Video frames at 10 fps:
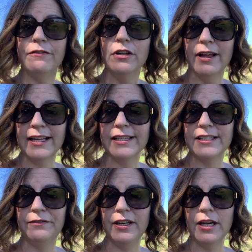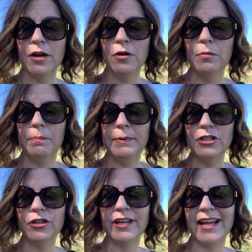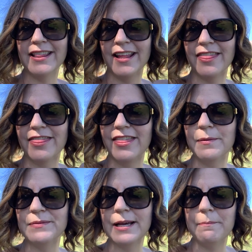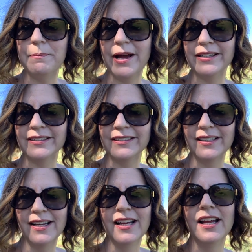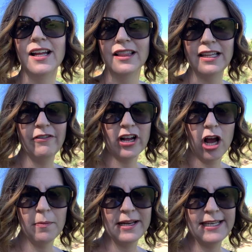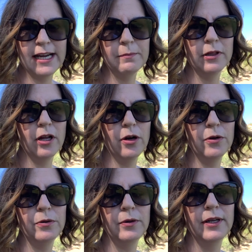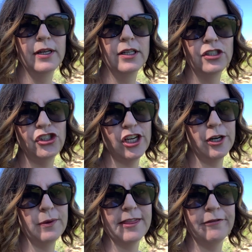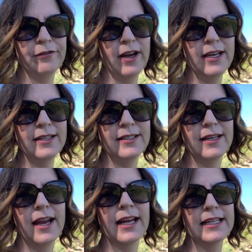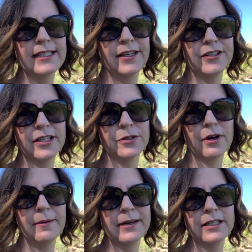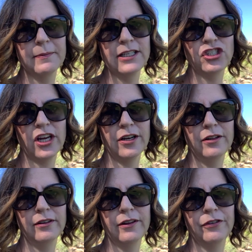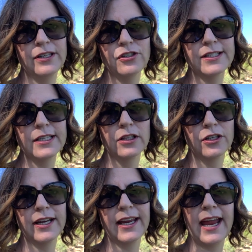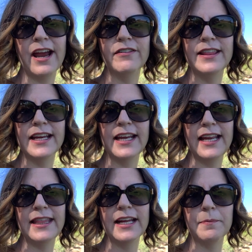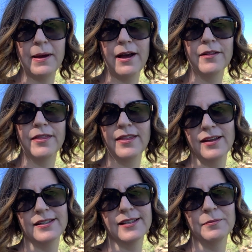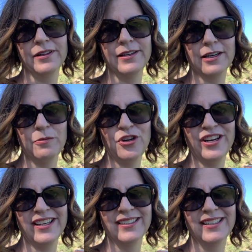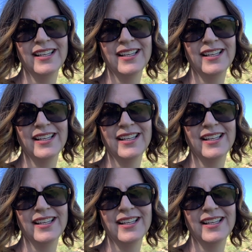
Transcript: if you like this video, be sure to hit the thumbs up button, leave a comment down below, share with a friend, and consider subscribing to my channel if you're interested in learning everything and anything about the Summerlin community.